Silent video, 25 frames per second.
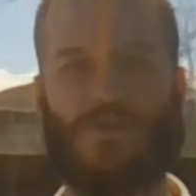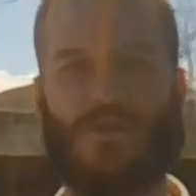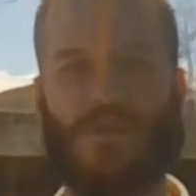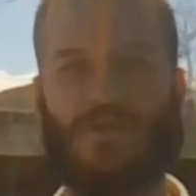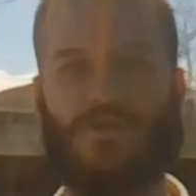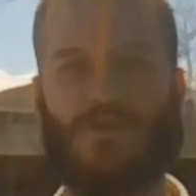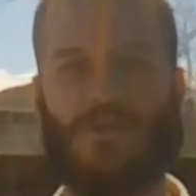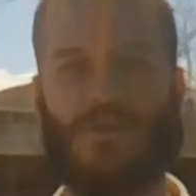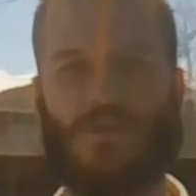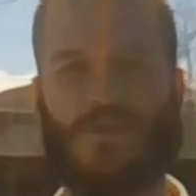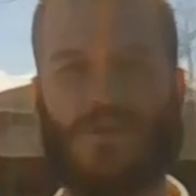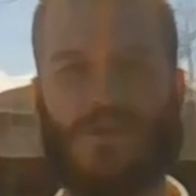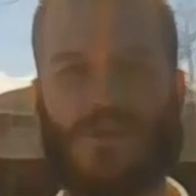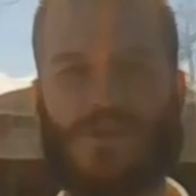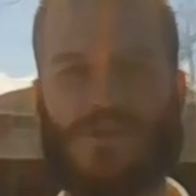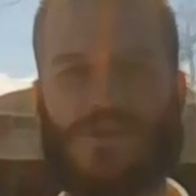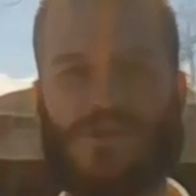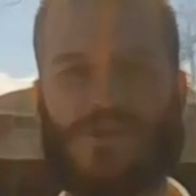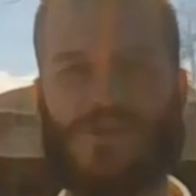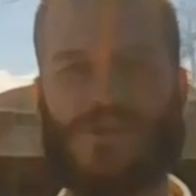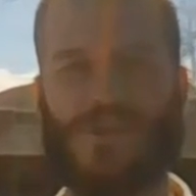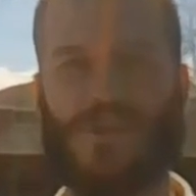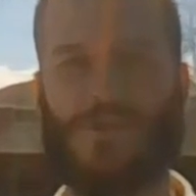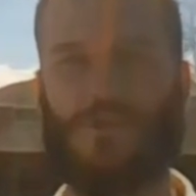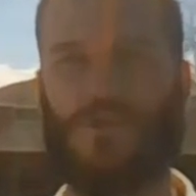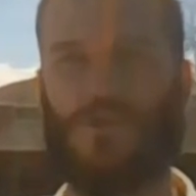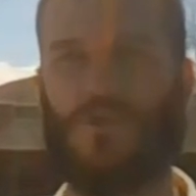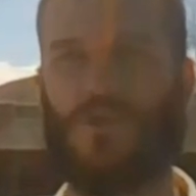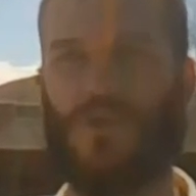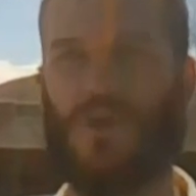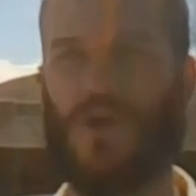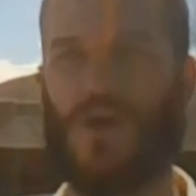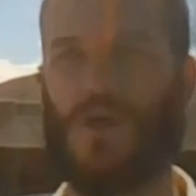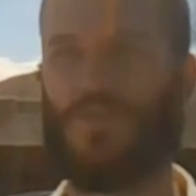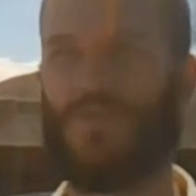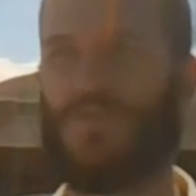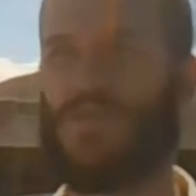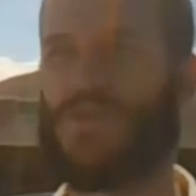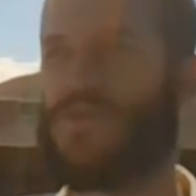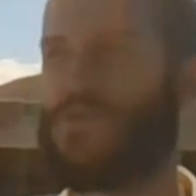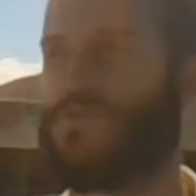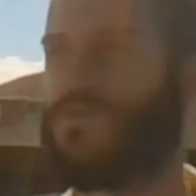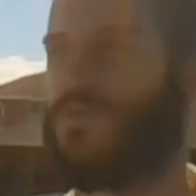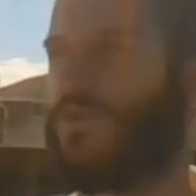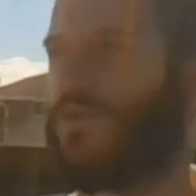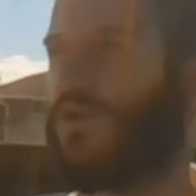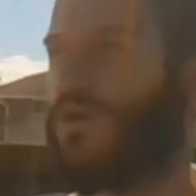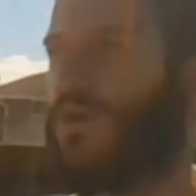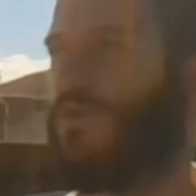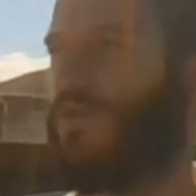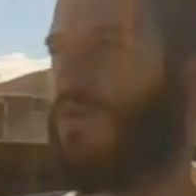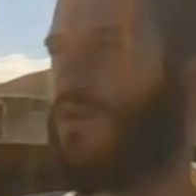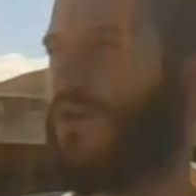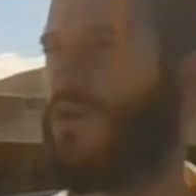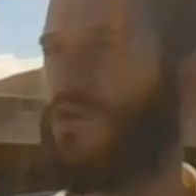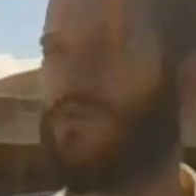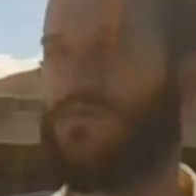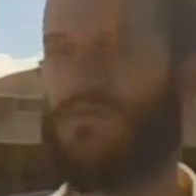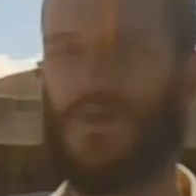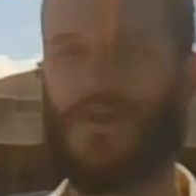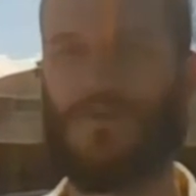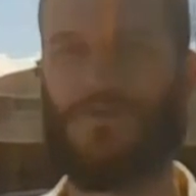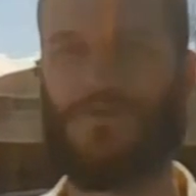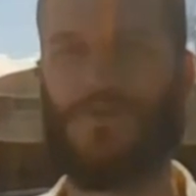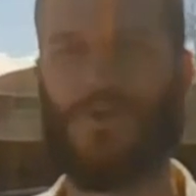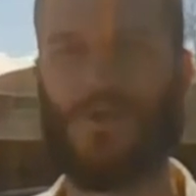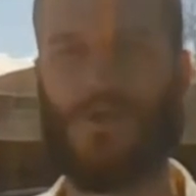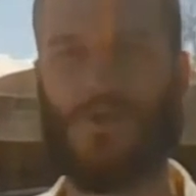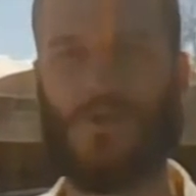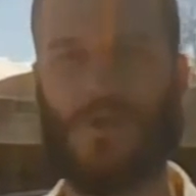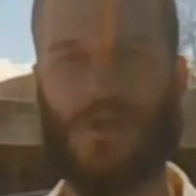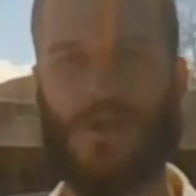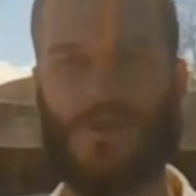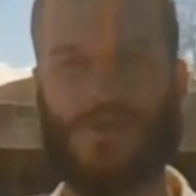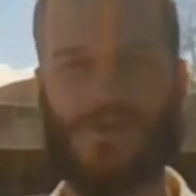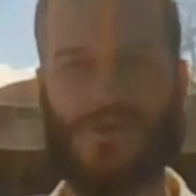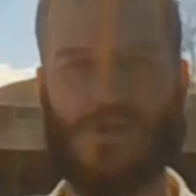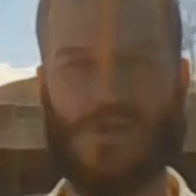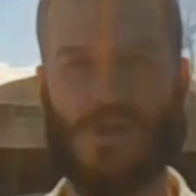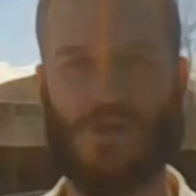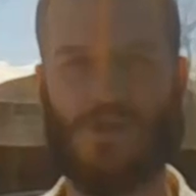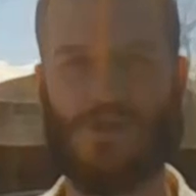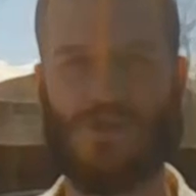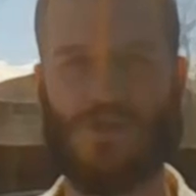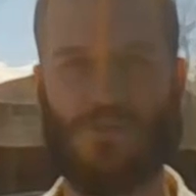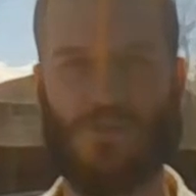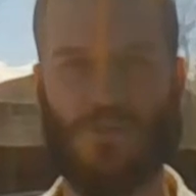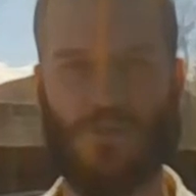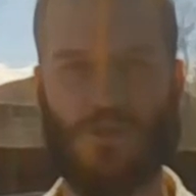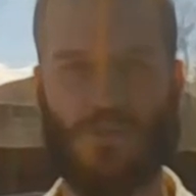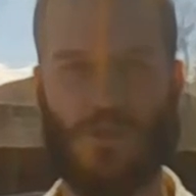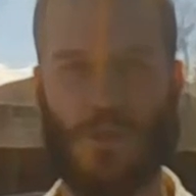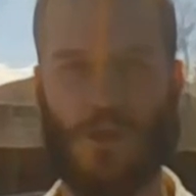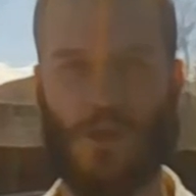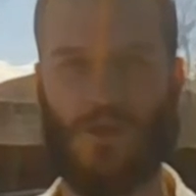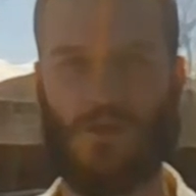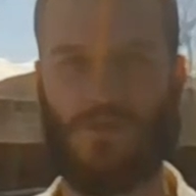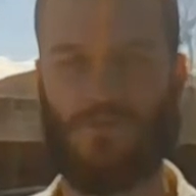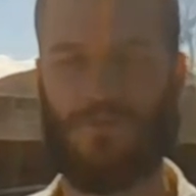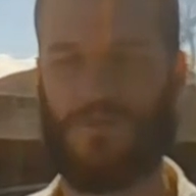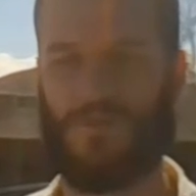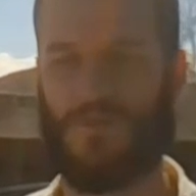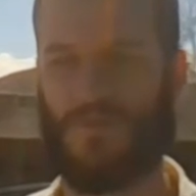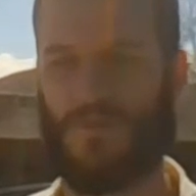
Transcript: forever. It's a staple crop. It's been around 35, 40,000 years that we're aware of.